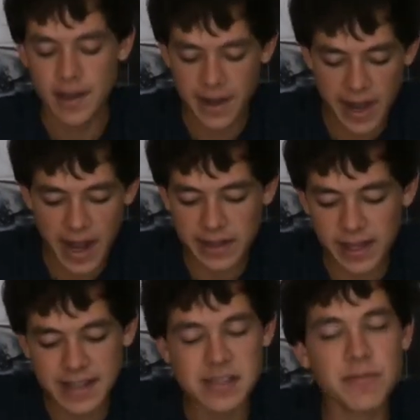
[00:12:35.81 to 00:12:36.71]
I
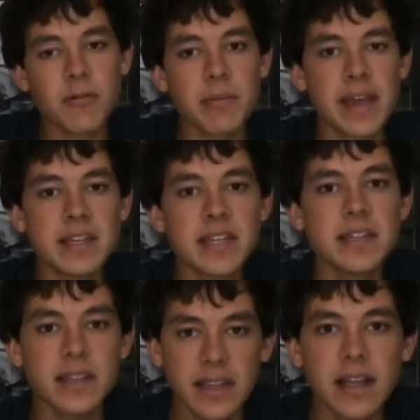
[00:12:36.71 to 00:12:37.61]
liked the
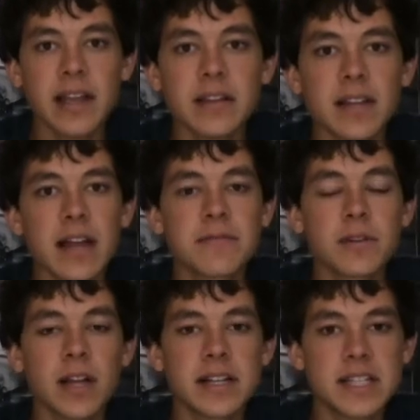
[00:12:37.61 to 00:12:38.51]
formation. It allowed for a
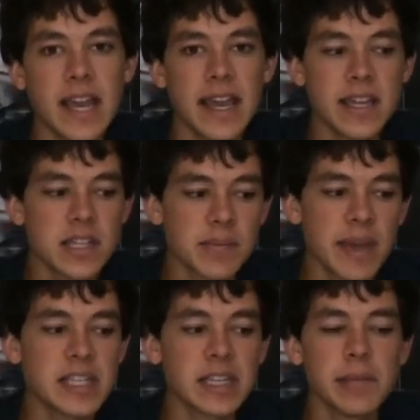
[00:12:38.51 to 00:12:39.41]
lot of change. It
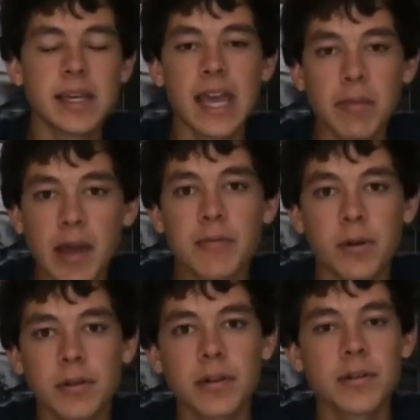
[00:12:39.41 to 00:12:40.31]
basically became that
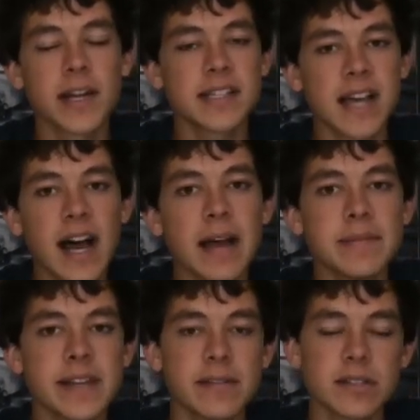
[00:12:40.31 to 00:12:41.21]
4-3-3 at times
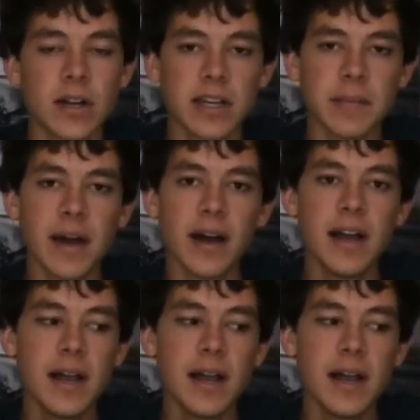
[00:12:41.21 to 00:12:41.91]
that I was talking about.